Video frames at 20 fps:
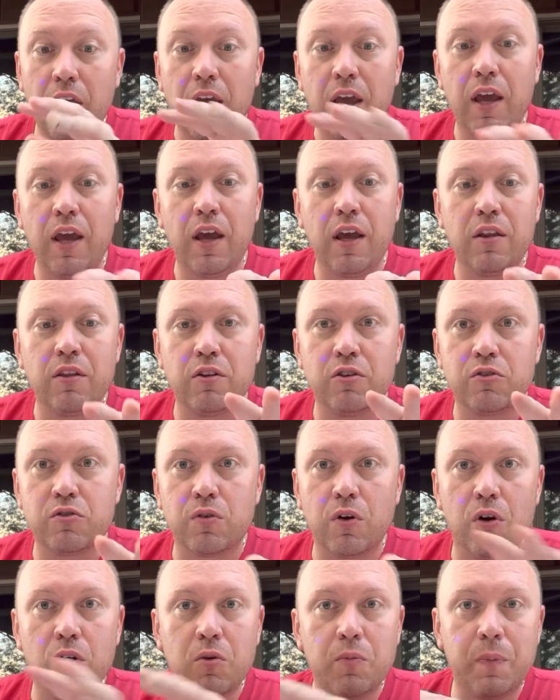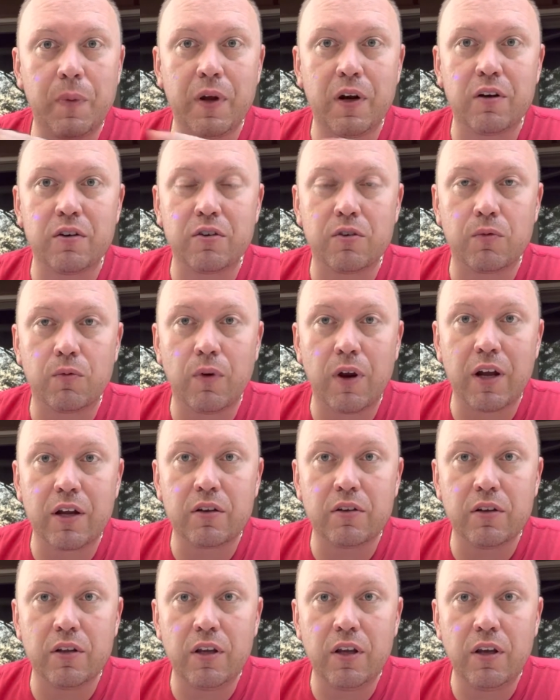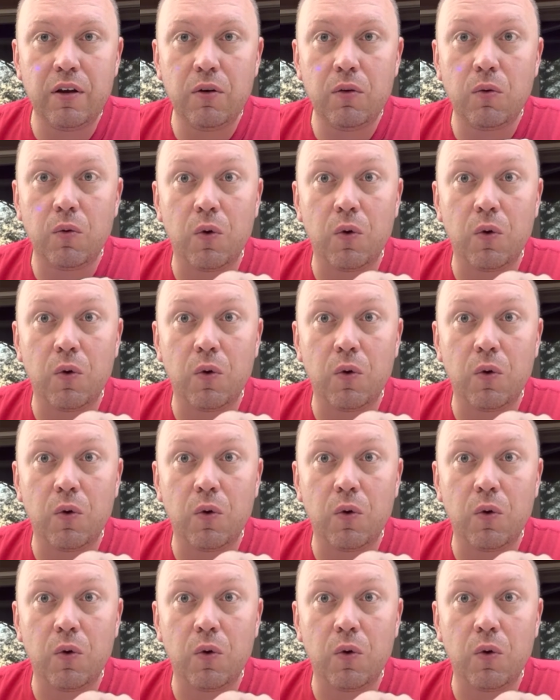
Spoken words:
and the drone paired directly